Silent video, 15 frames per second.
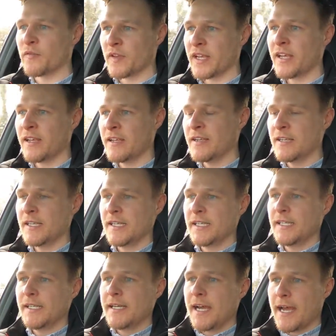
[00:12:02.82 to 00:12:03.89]
of it.
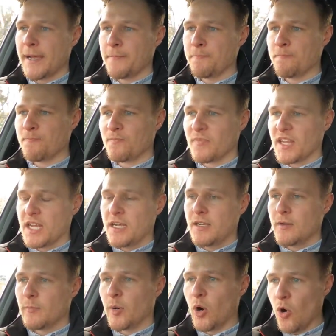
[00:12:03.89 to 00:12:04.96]

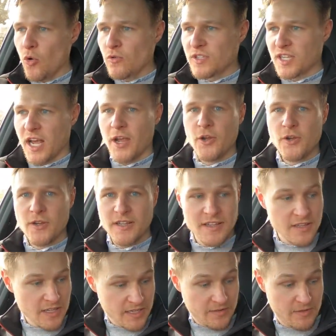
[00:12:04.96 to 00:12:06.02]
But also
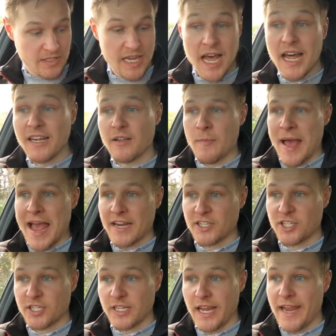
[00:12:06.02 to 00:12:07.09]
the colour
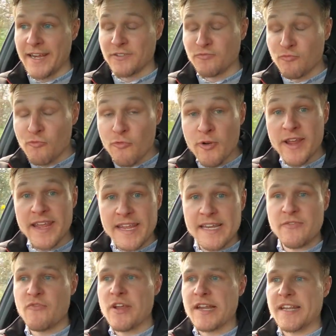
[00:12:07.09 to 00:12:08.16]
match is
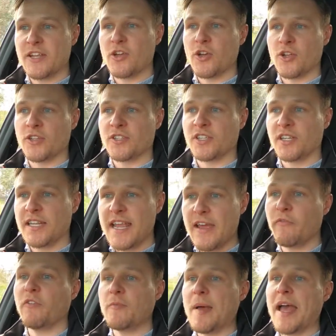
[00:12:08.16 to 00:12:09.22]
really good. To the
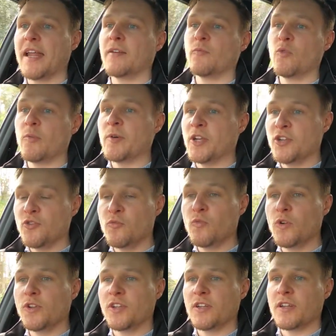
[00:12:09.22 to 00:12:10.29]
everyman and woman, you
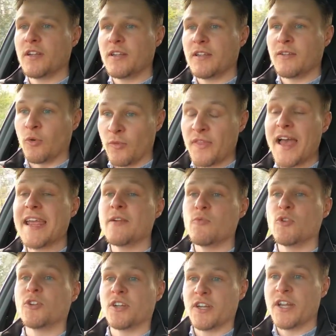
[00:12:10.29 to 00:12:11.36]
wouldn't, or they
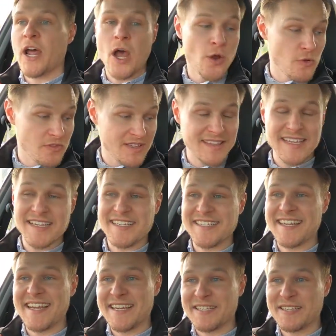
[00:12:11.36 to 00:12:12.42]
wouldn't know that these
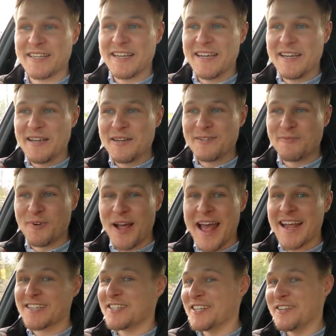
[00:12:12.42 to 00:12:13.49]
seats were
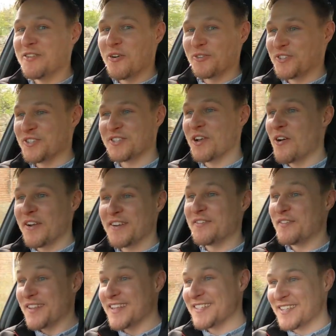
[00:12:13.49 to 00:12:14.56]
actually not
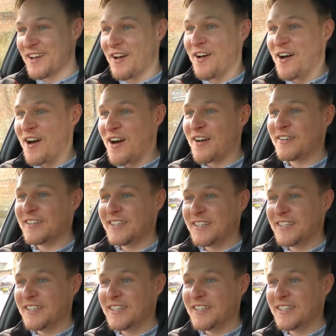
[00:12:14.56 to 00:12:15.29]
designed for this car